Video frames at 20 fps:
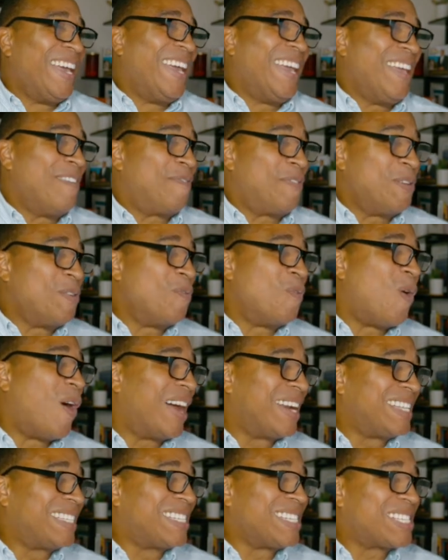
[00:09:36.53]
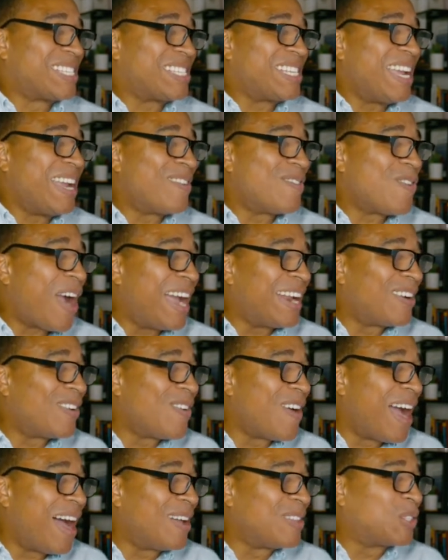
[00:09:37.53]
if you wanted to stay right
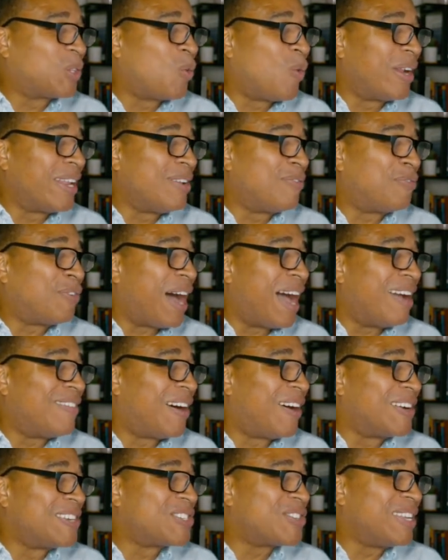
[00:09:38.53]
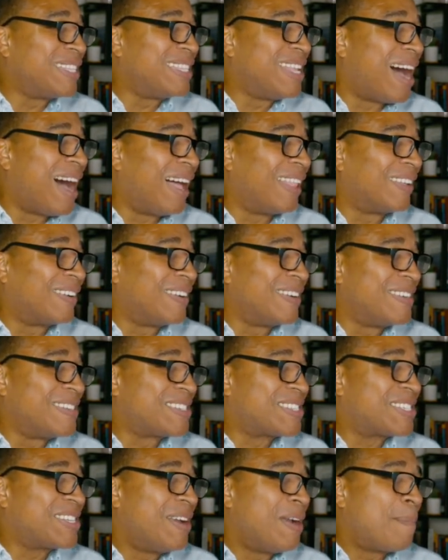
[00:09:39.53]
around
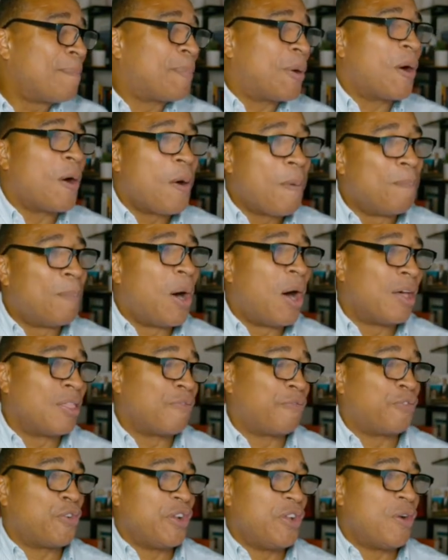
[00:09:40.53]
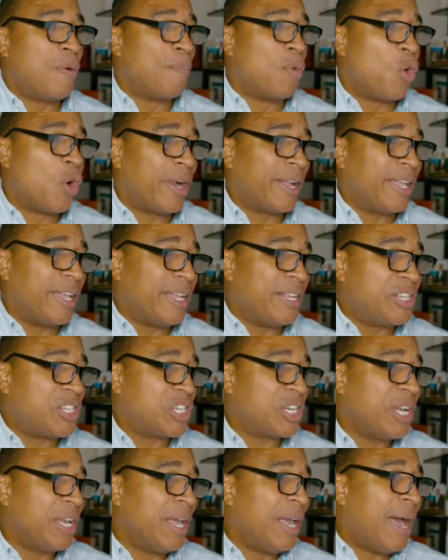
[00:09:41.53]
$2,500 per month for your
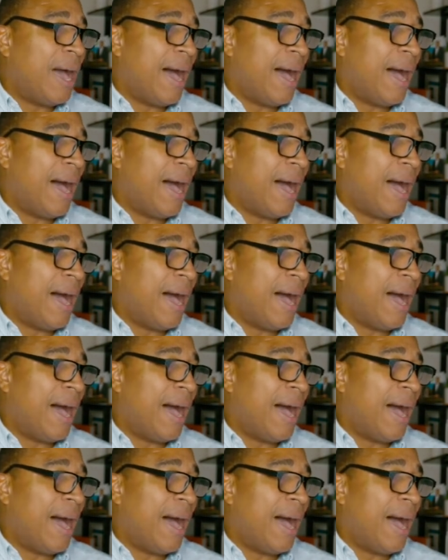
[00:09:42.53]
mortgage,